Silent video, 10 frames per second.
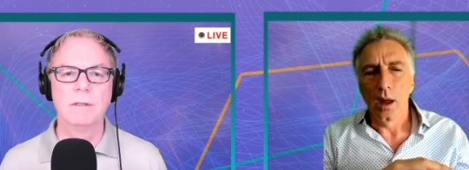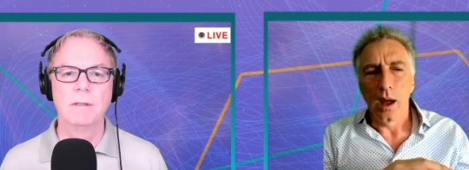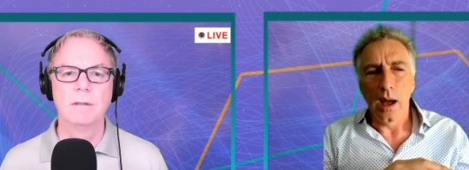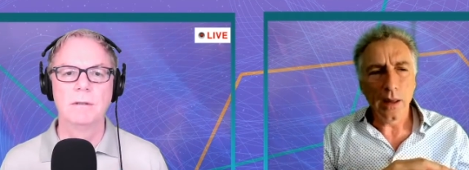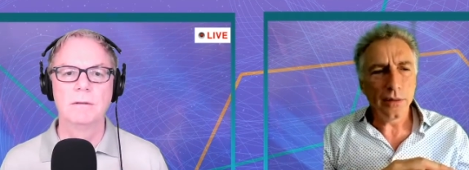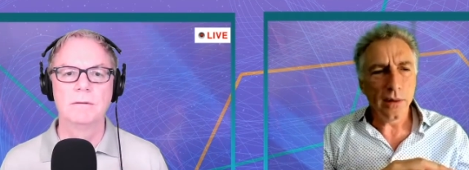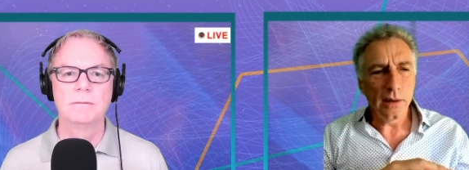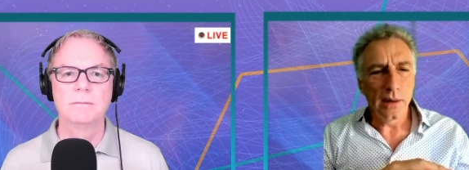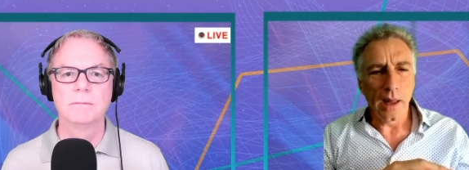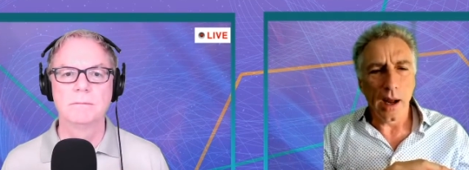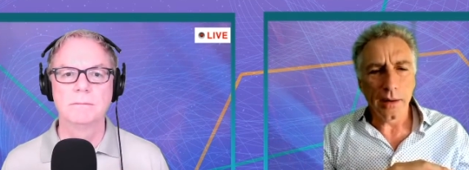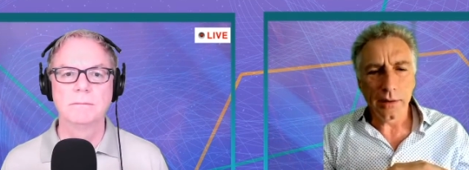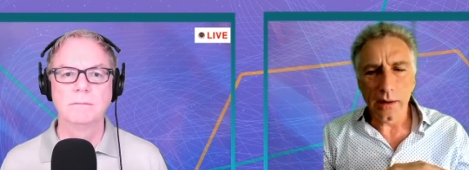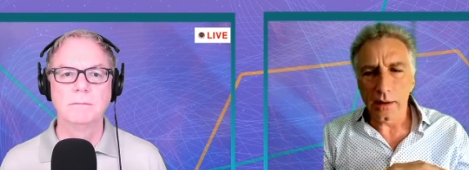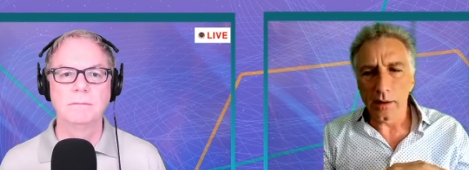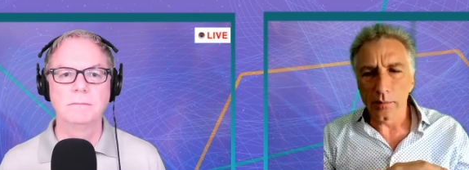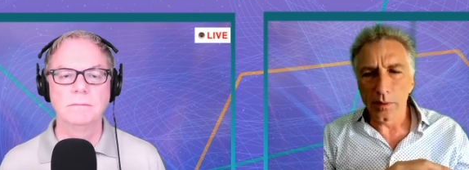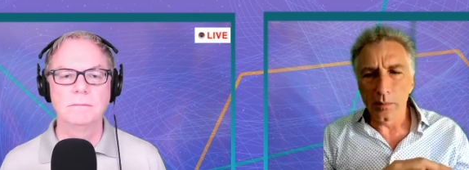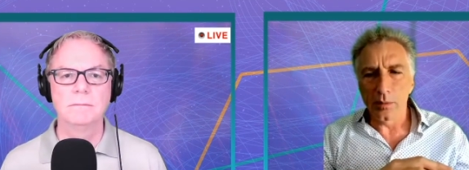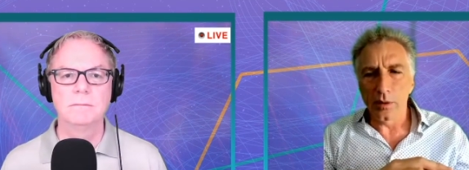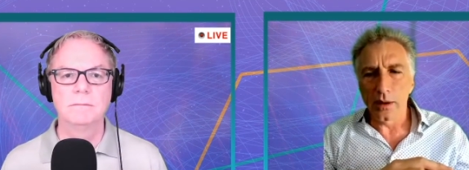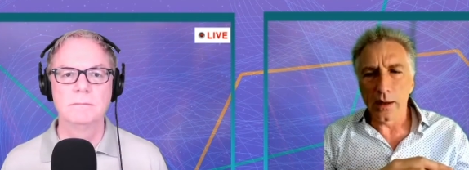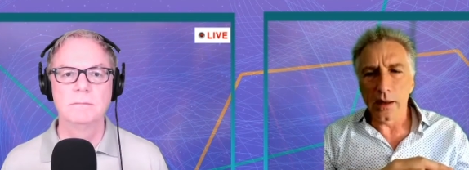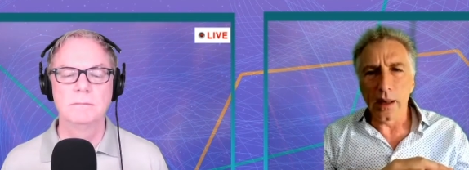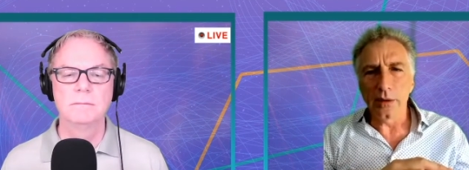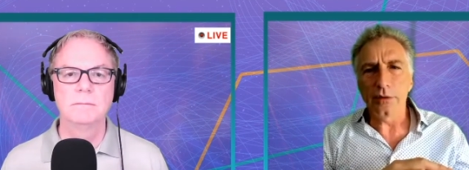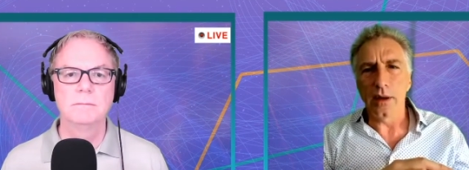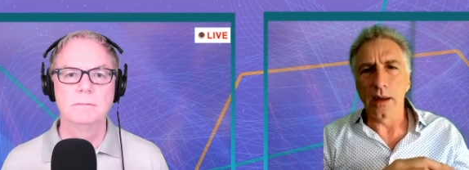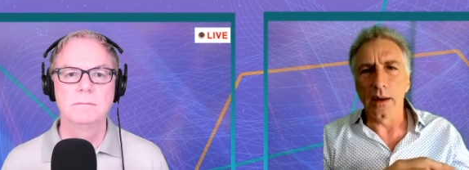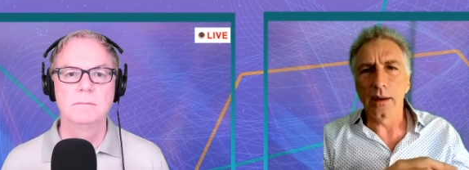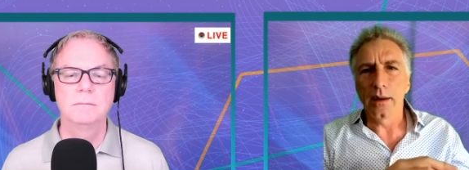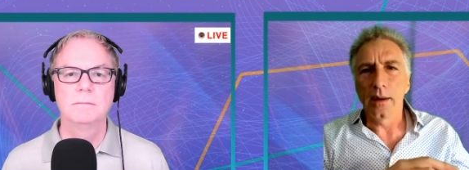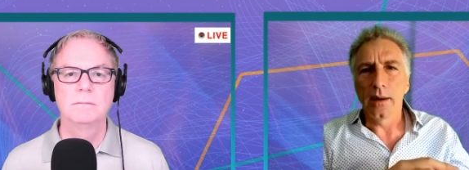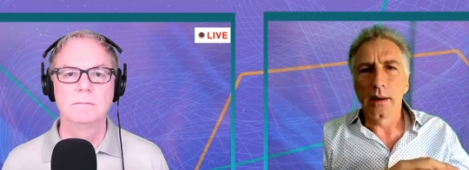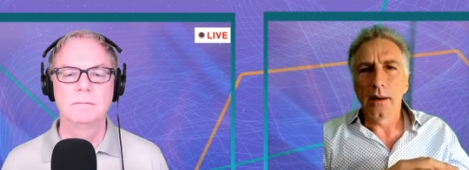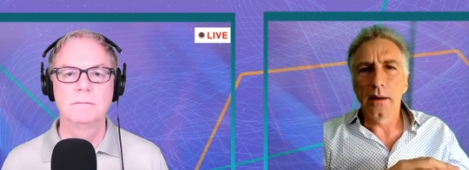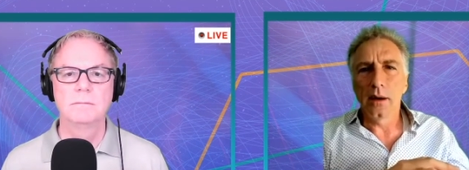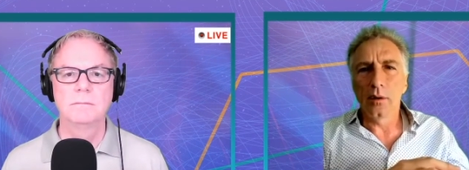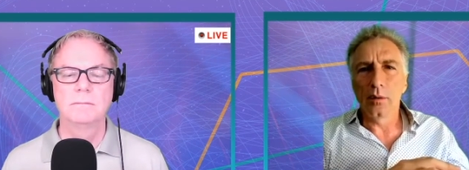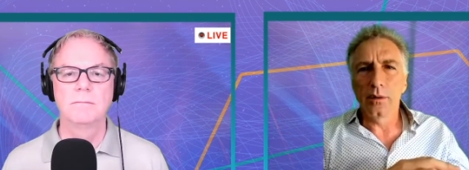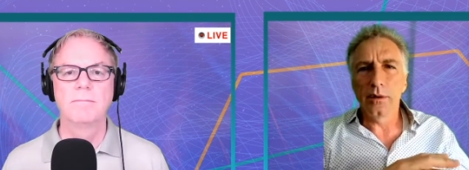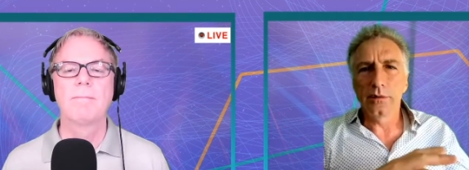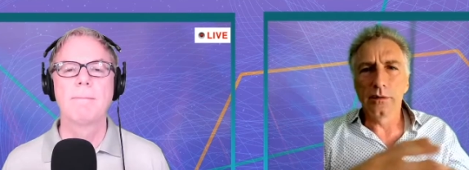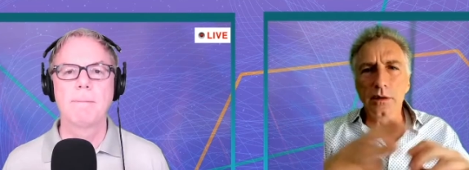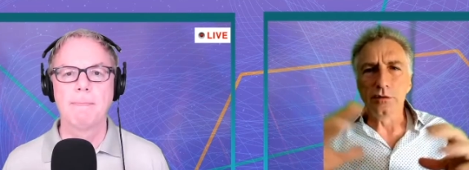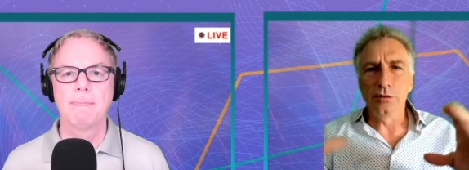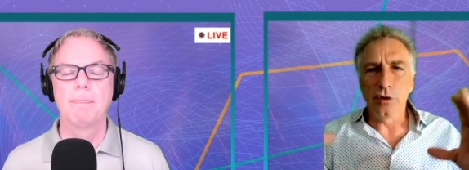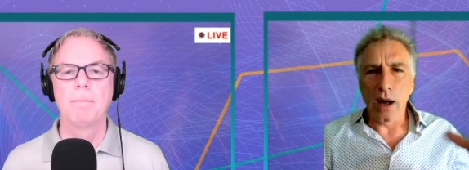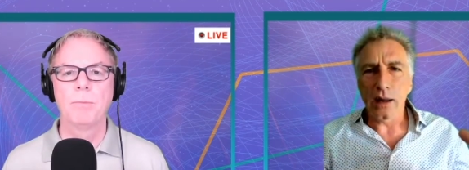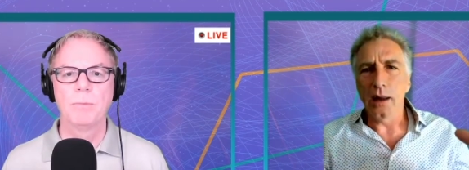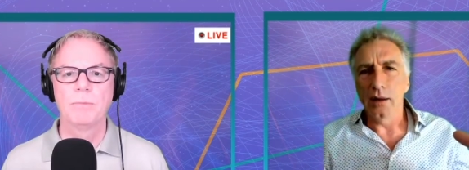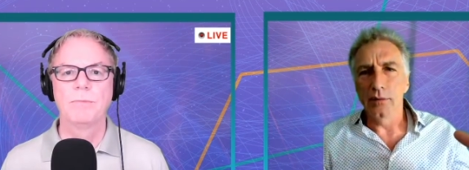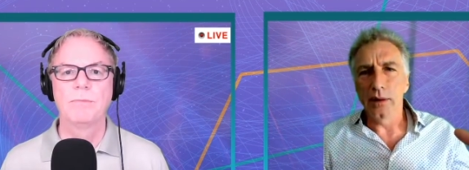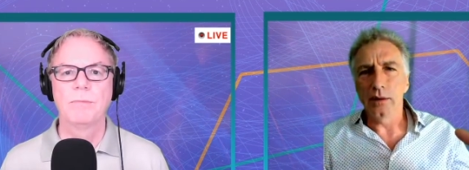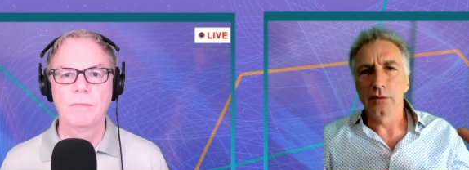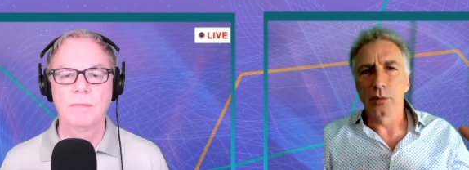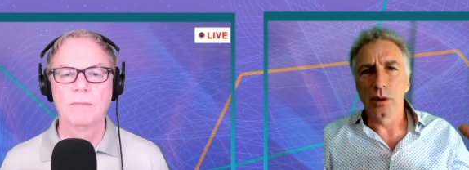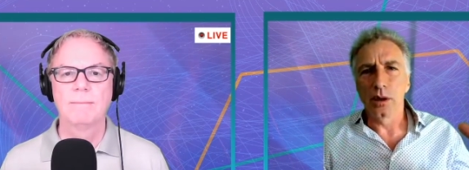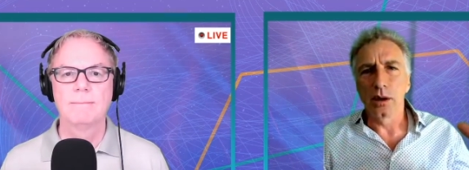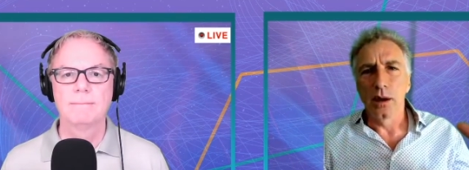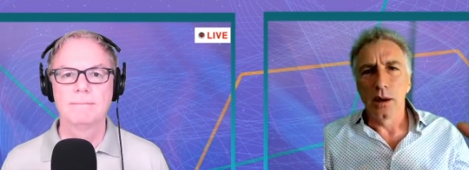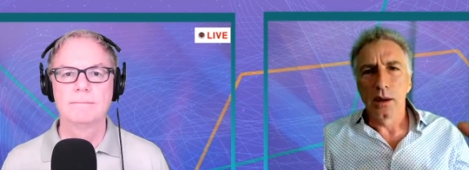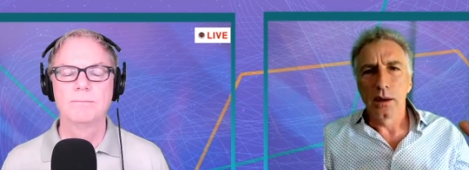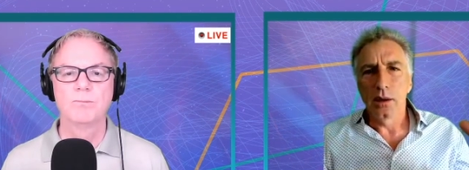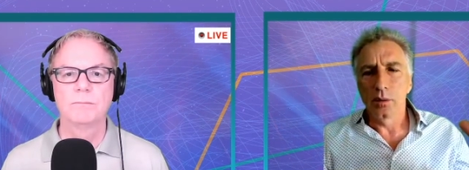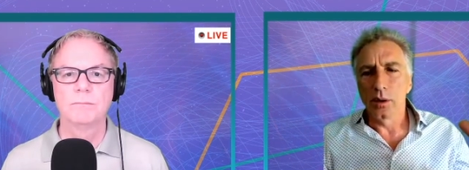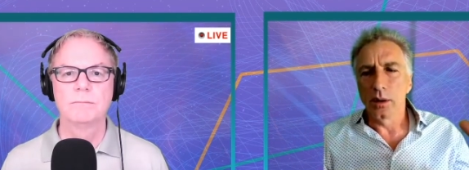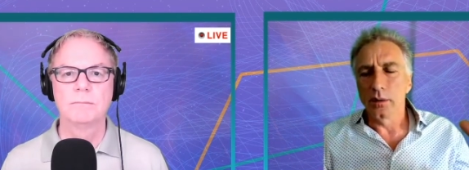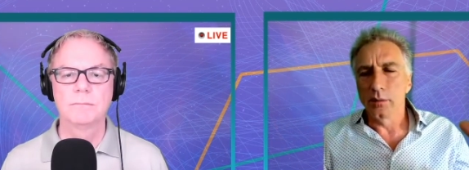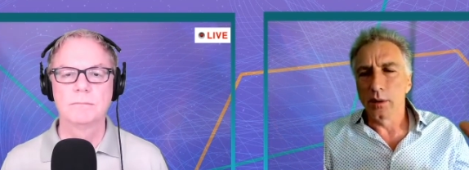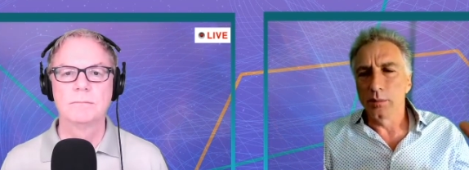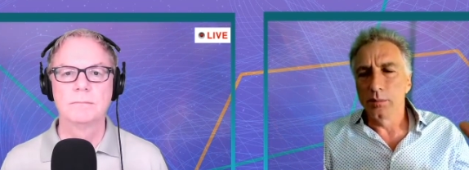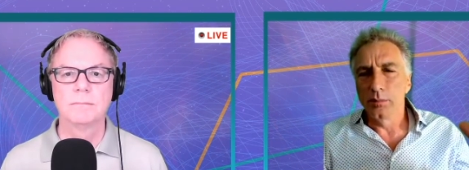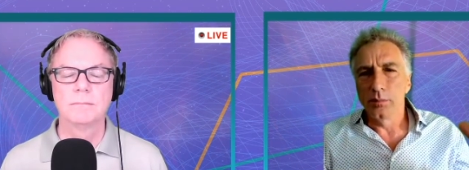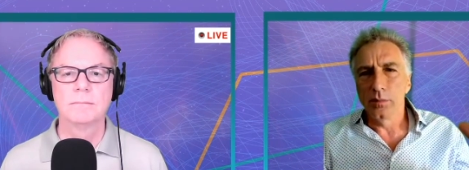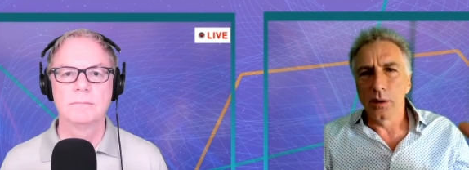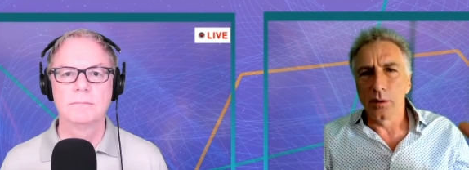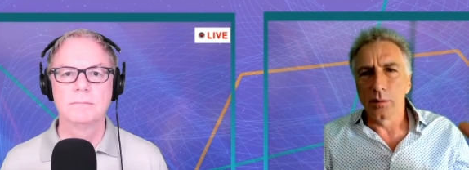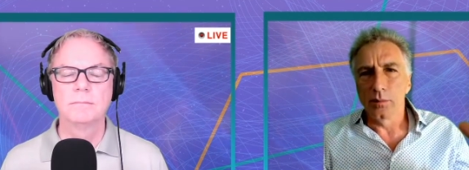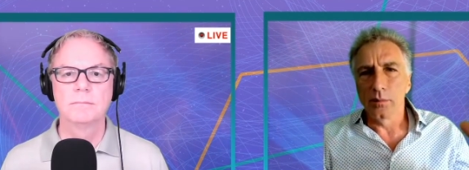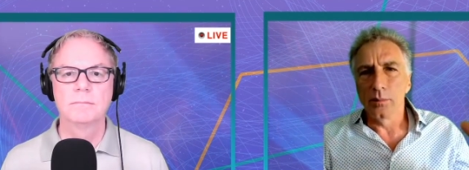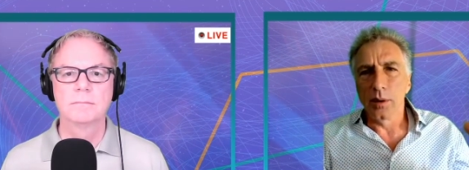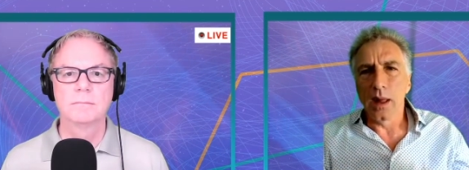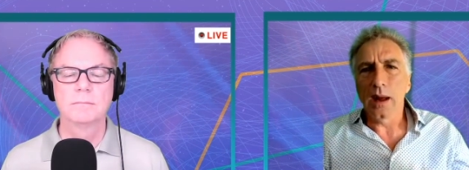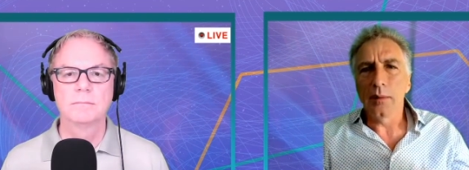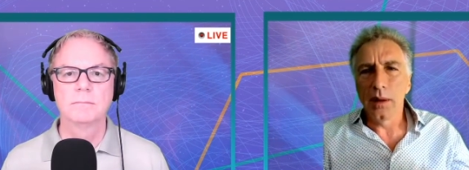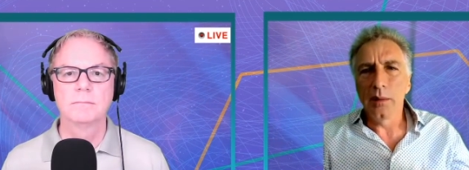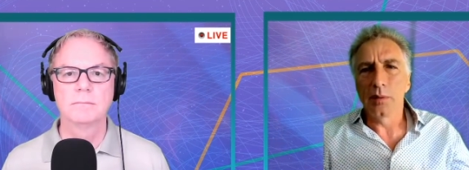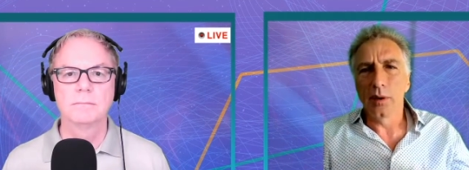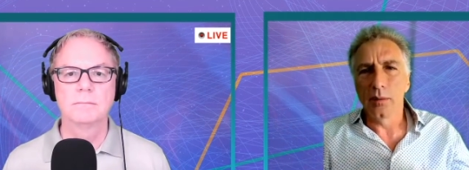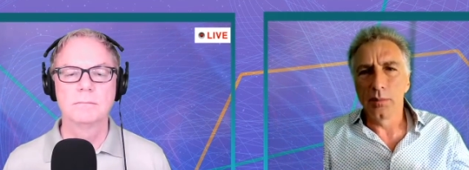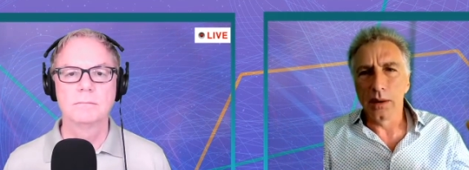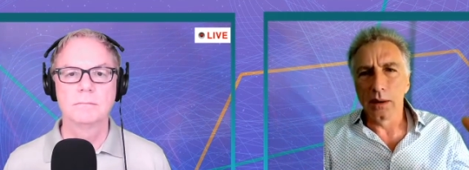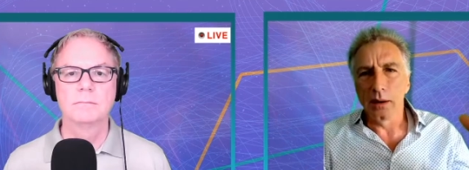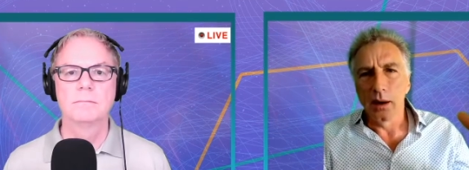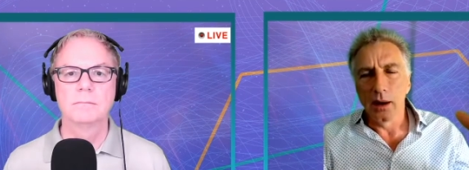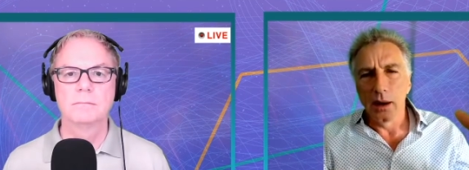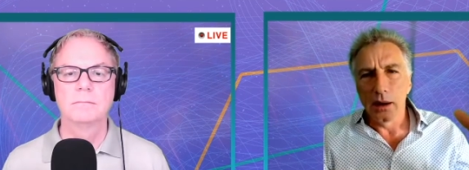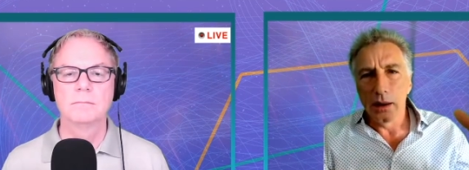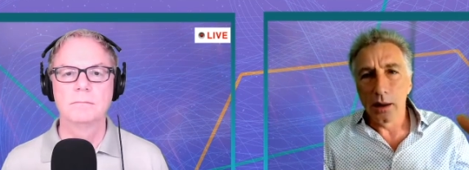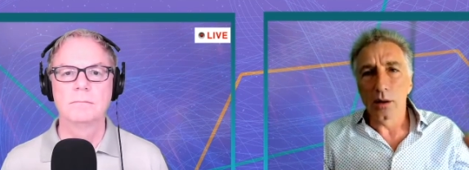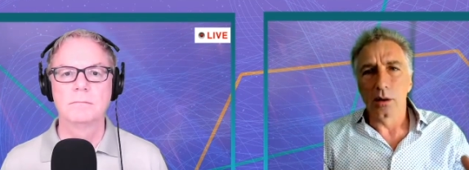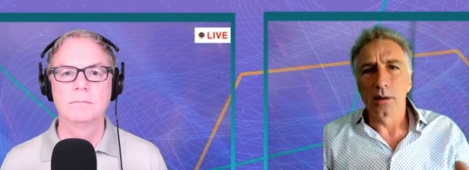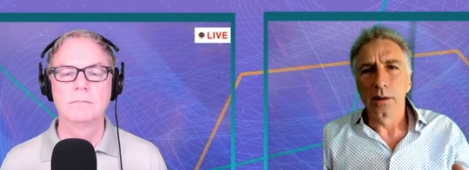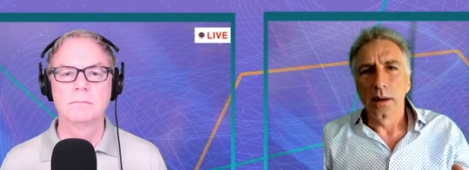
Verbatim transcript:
Speaker 1: I think that I think people are getting educated. You know, these these shocking events where you know where where you know black people have been killed